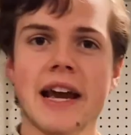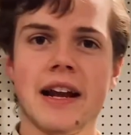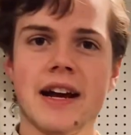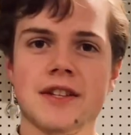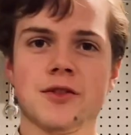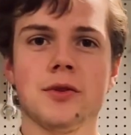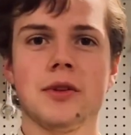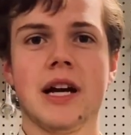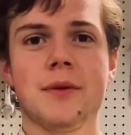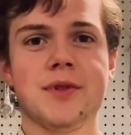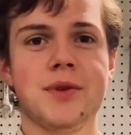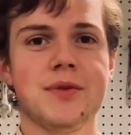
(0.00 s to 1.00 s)
in high school
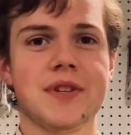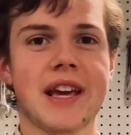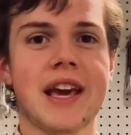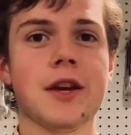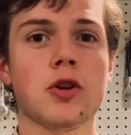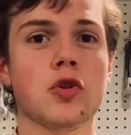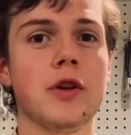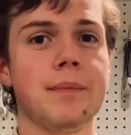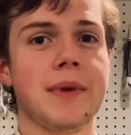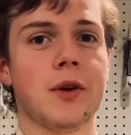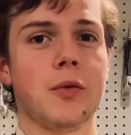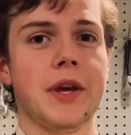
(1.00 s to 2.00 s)
I was using a
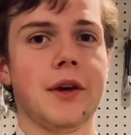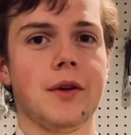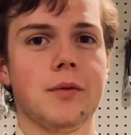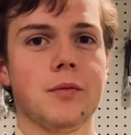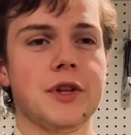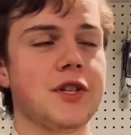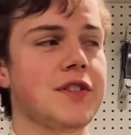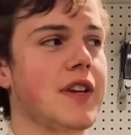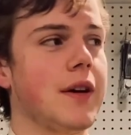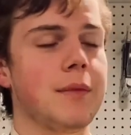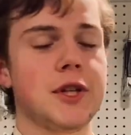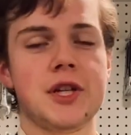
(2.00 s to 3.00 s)
crimping wheel, which is
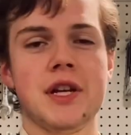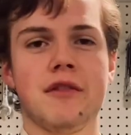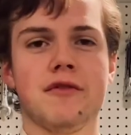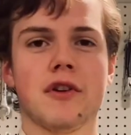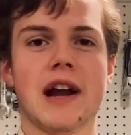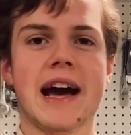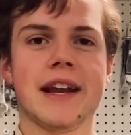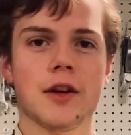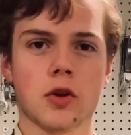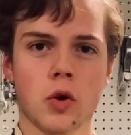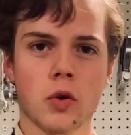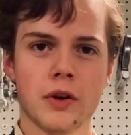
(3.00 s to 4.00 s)
a machine for adding
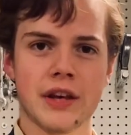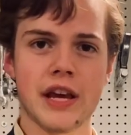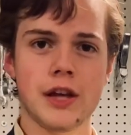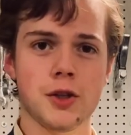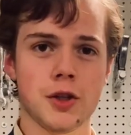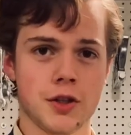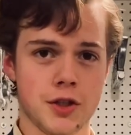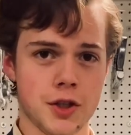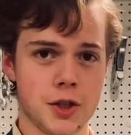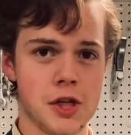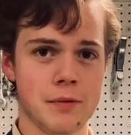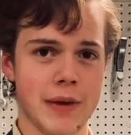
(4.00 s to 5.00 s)
corrugation to
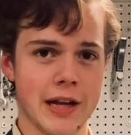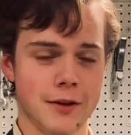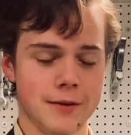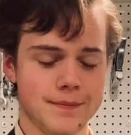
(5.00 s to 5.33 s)
sheet metal.